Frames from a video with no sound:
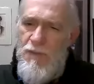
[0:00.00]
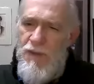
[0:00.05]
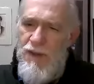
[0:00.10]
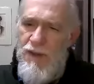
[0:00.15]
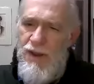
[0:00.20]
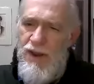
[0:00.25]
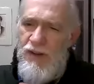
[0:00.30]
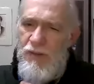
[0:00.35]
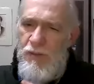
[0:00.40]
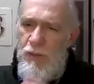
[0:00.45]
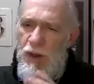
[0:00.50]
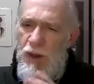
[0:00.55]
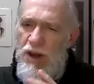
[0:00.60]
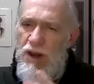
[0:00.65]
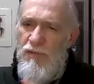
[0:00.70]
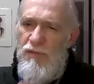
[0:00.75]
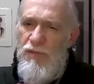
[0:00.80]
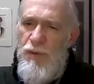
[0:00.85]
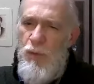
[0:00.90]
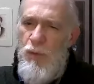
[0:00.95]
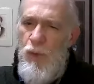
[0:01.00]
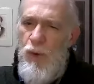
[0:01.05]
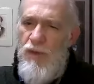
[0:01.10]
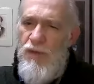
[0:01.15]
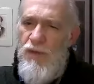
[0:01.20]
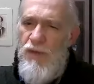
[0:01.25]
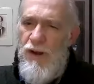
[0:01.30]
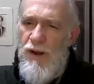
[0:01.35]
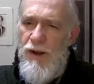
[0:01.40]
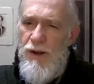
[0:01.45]
hmm. explain if you
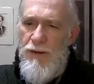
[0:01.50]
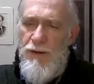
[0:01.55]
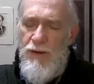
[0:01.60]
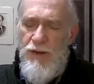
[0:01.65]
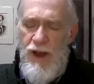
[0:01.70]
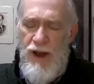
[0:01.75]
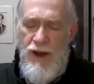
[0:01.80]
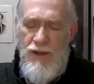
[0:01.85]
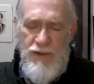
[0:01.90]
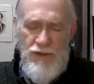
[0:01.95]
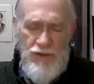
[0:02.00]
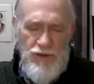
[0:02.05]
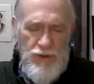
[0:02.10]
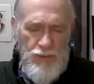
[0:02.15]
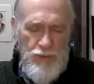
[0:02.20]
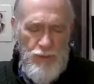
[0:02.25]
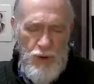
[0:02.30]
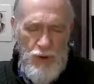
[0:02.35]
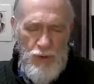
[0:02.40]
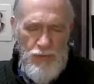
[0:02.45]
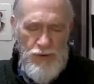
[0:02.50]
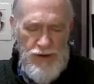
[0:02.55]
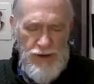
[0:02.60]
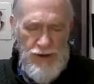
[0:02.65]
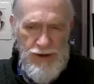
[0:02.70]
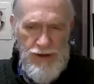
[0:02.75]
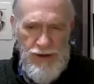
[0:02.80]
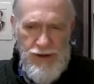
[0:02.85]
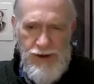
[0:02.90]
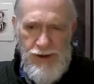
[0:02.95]
would the line that you wrote
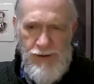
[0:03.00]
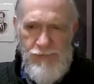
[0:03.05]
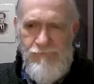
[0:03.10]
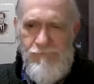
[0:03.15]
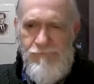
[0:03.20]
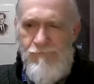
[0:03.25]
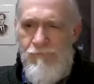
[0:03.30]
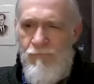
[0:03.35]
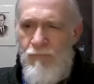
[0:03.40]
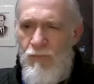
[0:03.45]
um,